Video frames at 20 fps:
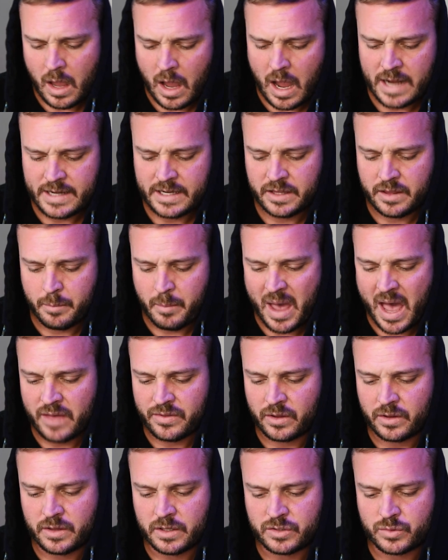I did the
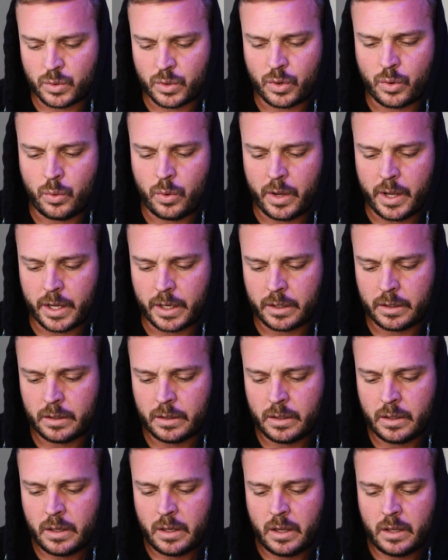math on this real quick.
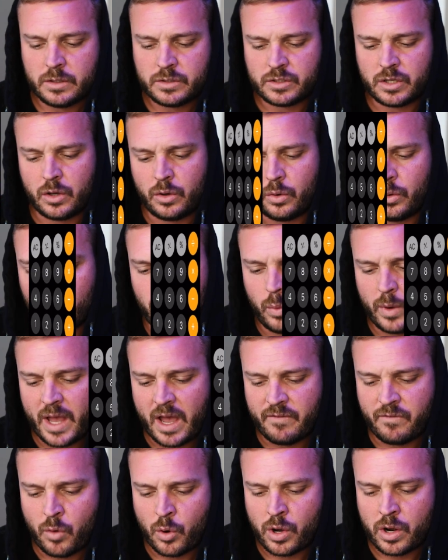So we
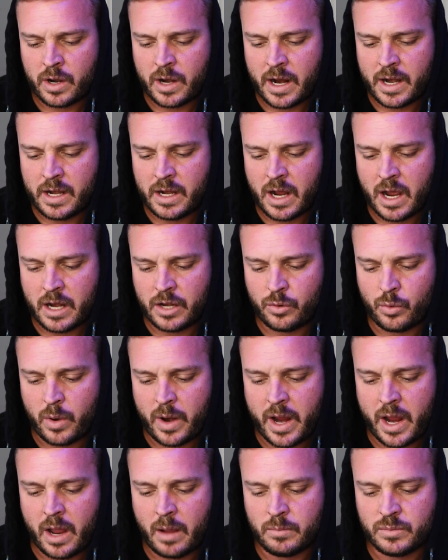got 499
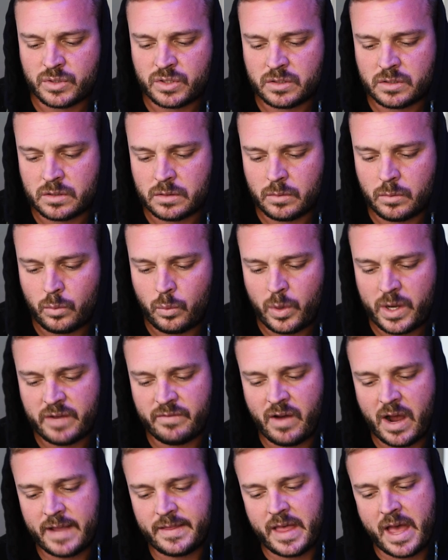grams. We
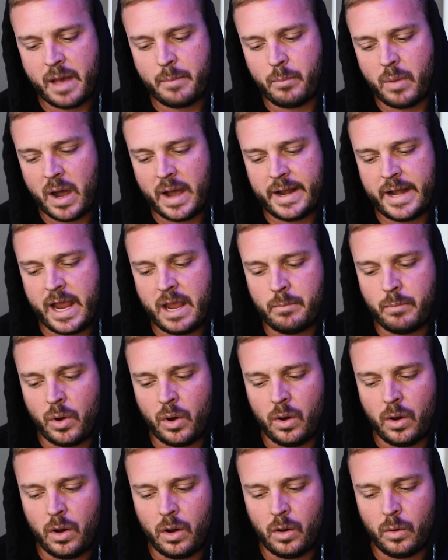divide that by an
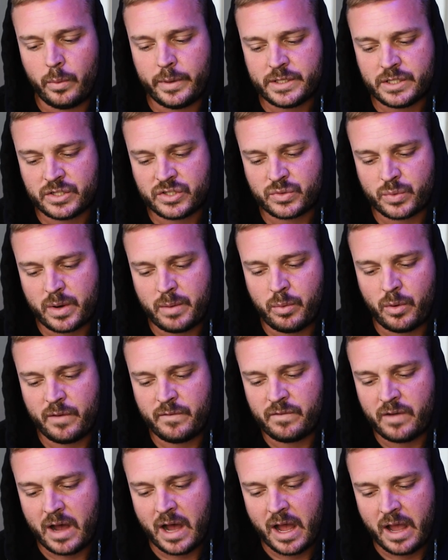8-ball, which is
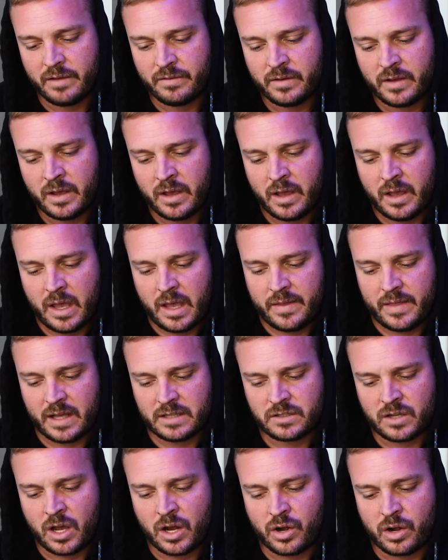3.5.
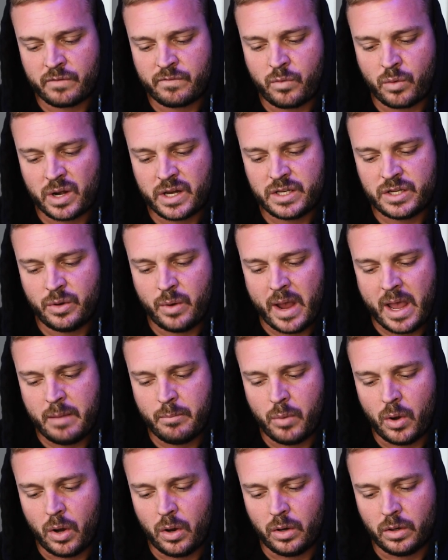That's 142
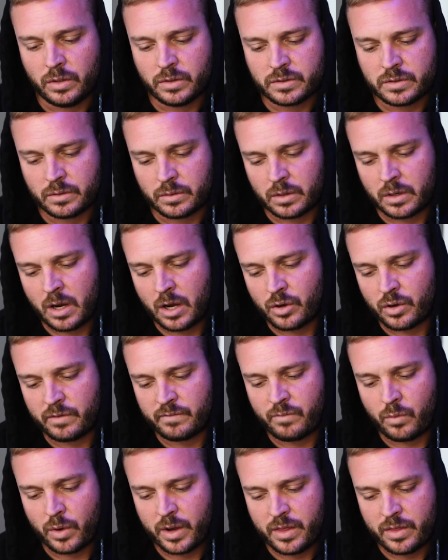8-balls, or
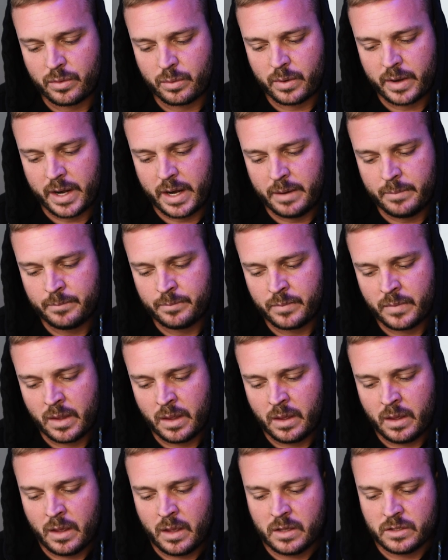143.
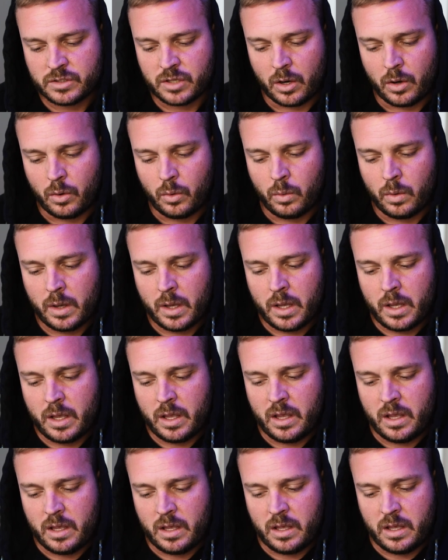So
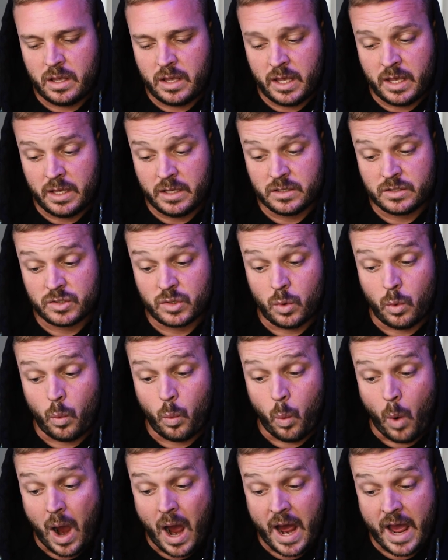his
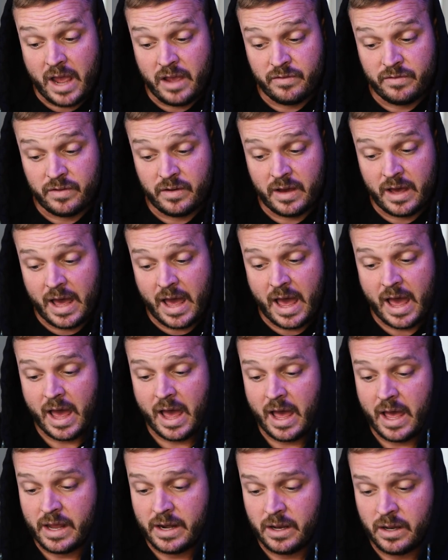wife
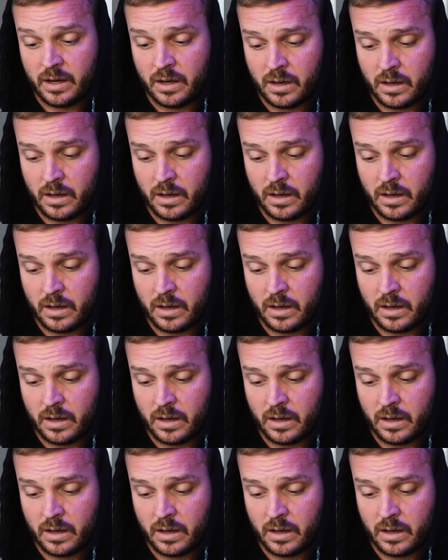had